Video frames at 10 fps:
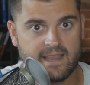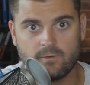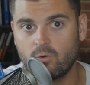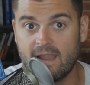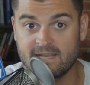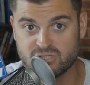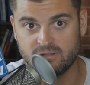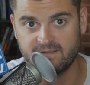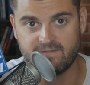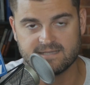Or angel
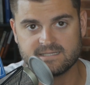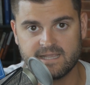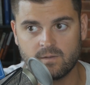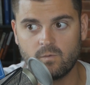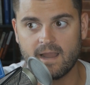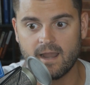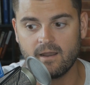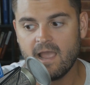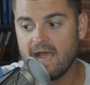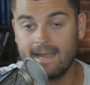investing, where
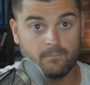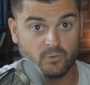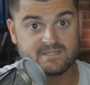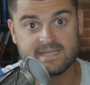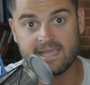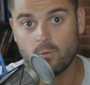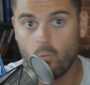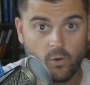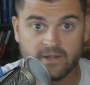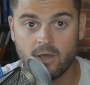I'm risking
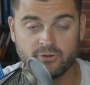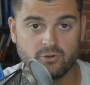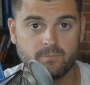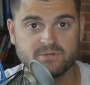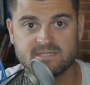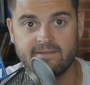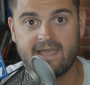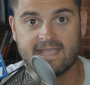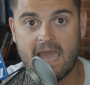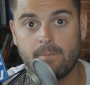100% of that
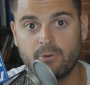capital.